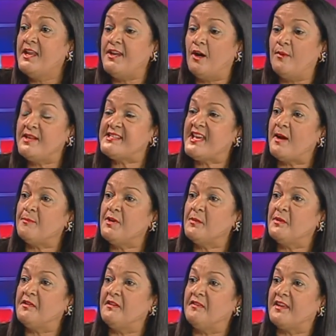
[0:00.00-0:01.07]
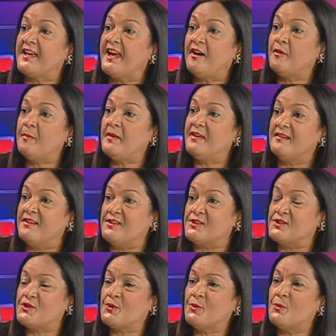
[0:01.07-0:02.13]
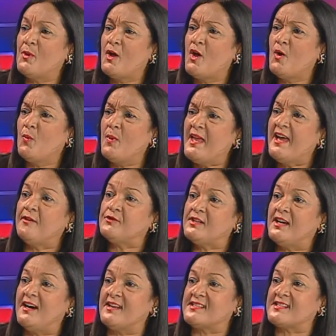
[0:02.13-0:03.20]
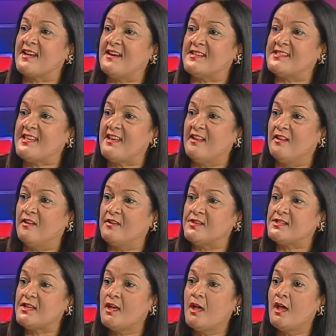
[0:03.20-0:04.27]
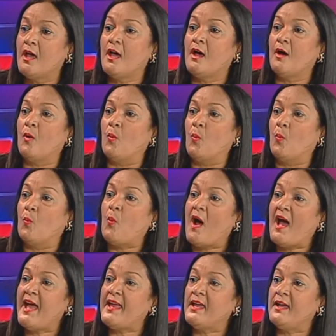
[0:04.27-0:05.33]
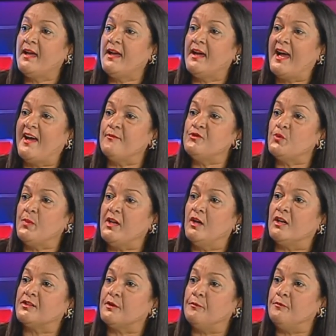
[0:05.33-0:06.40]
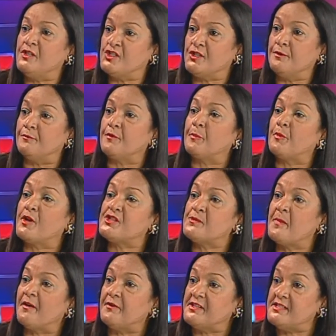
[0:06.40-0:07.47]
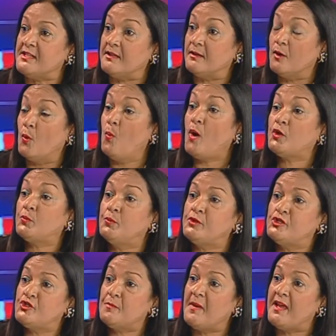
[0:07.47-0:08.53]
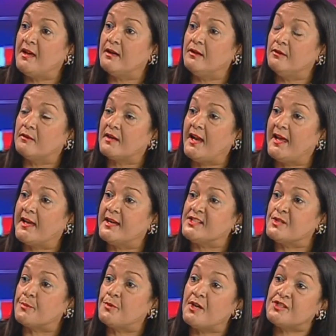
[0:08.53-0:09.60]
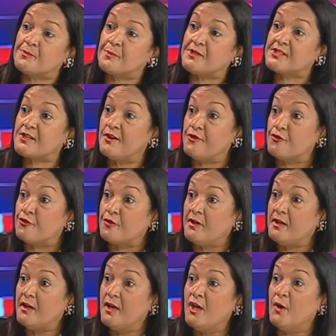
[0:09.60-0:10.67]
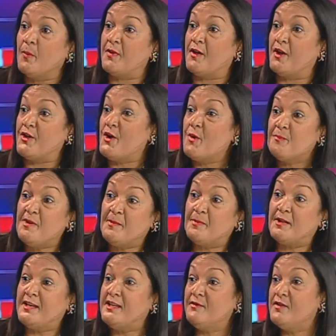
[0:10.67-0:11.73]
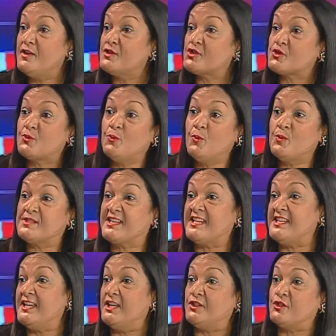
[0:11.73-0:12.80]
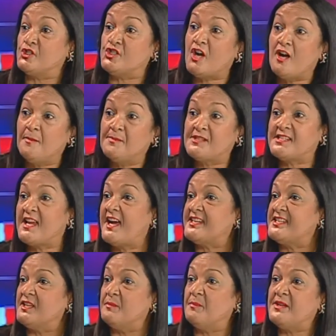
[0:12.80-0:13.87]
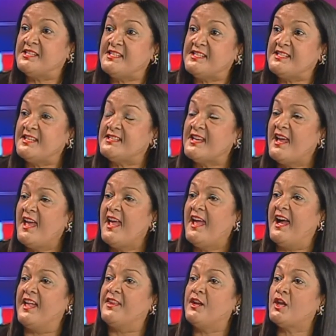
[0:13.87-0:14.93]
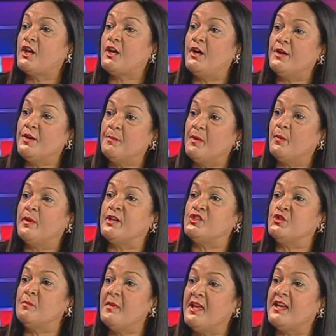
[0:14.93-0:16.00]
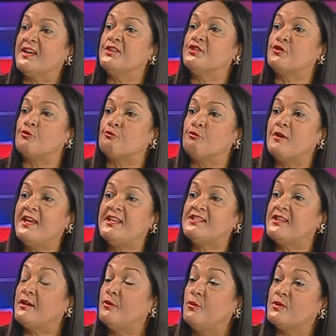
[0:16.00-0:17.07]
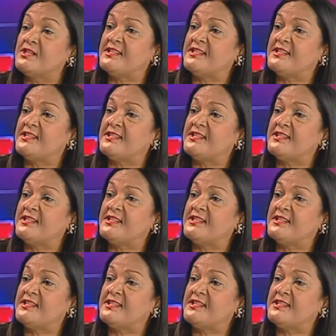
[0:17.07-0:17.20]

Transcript: Now, it's happening within the Caribbean. So we have to ask ourselves, why haven't we got a vision for prosperity? What would Jamaica look like as a prosperous country with our young people leaving schools, getting into jobs, starting businesses, and an economy where Jamaicans raise their whole